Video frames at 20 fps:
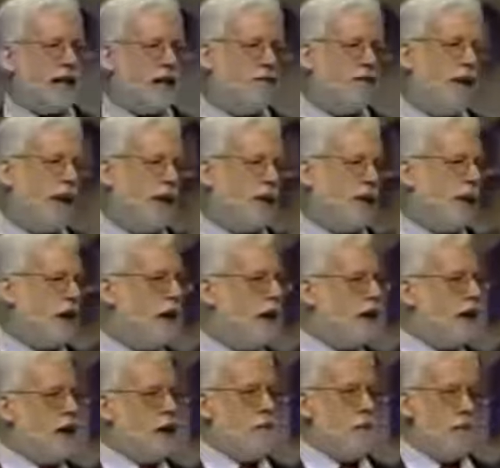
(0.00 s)
that
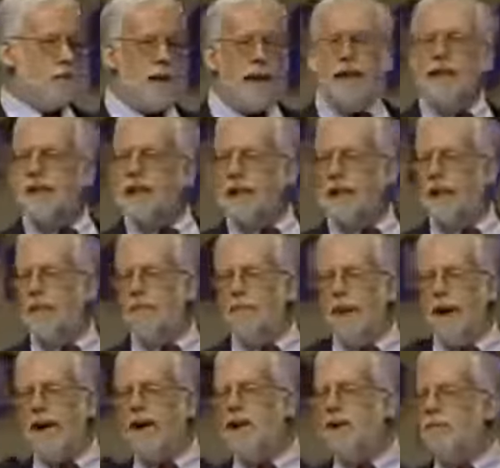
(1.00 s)
expression, but basically, a
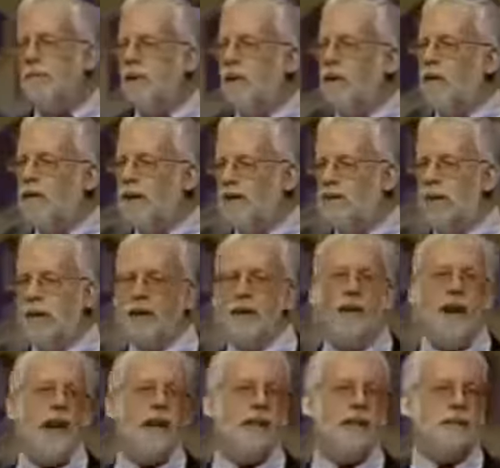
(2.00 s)
pig in the poke is when
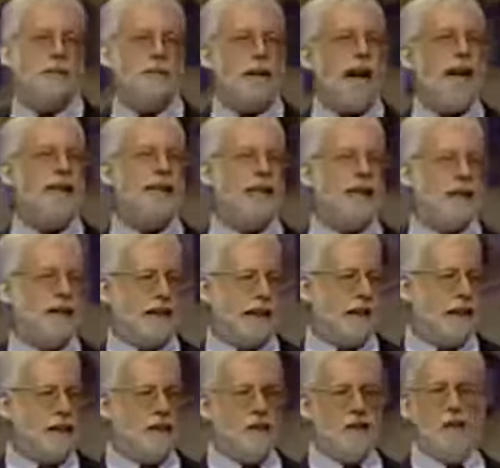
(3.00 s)
you're asked to buy
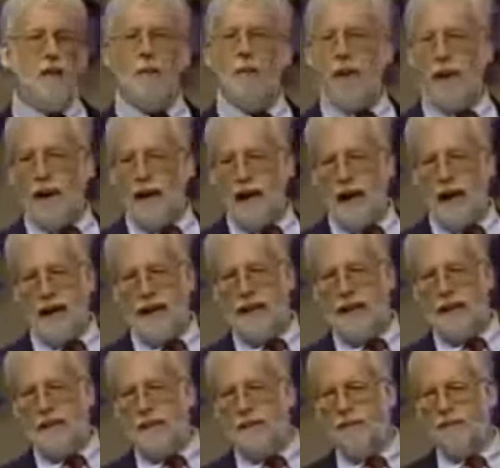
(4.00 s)
something and you don't know what it
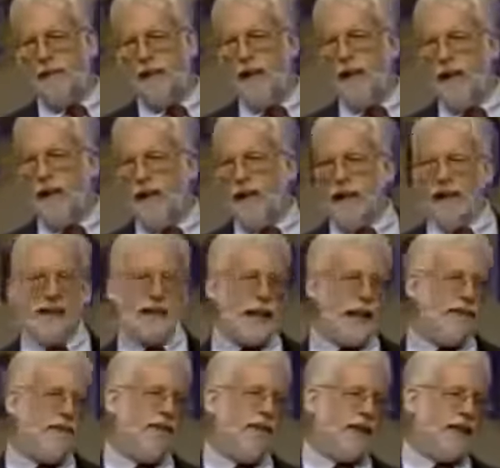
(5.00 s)
is. Like,
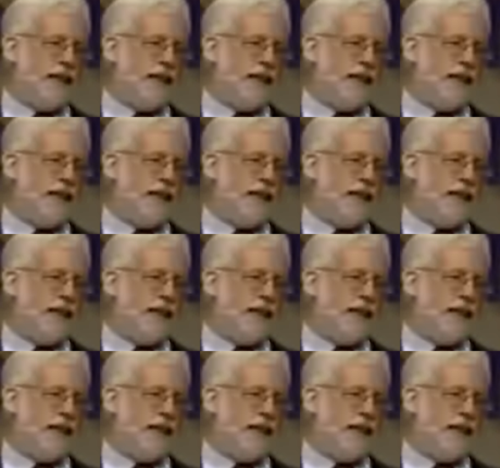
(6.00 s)
say,